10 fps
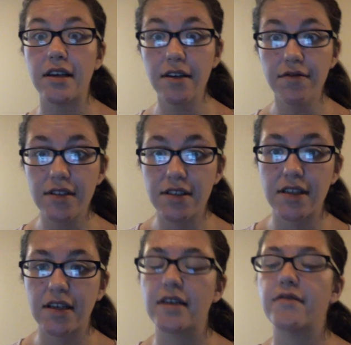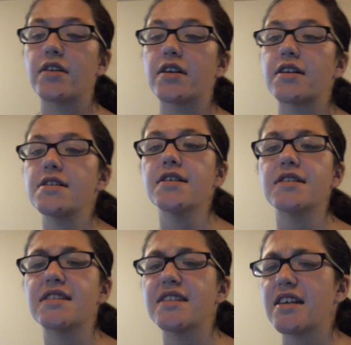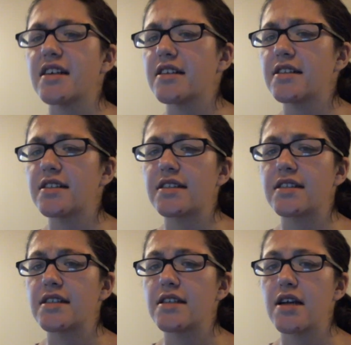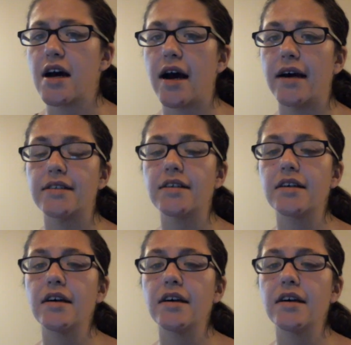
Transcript: if this thing even exists, and it's not.